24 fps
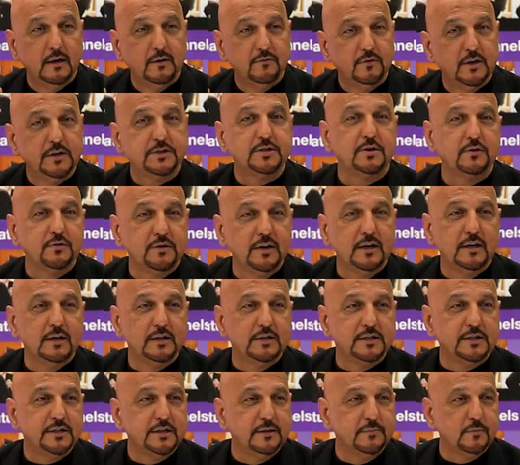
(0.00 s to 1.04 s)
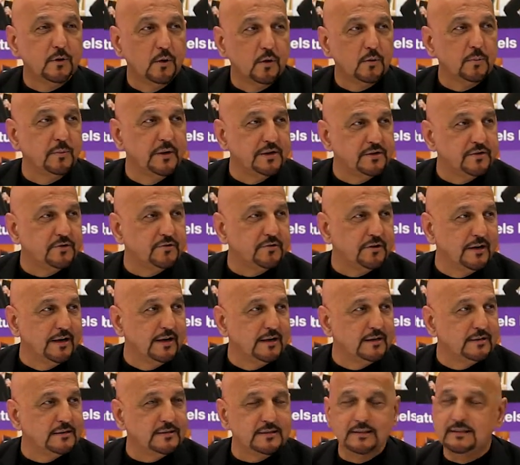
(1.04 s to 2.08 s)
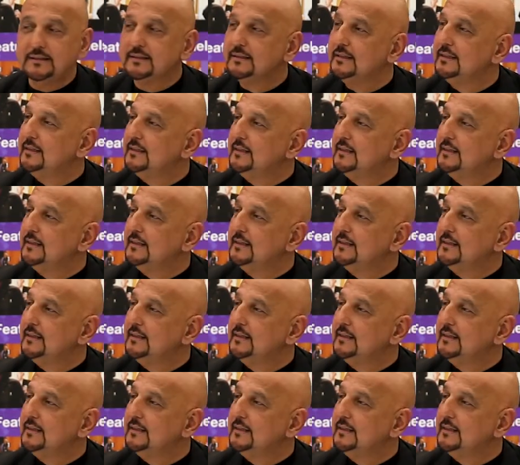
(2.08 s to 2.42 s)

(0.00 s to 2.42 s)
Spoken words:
virtual reality, augmented reality.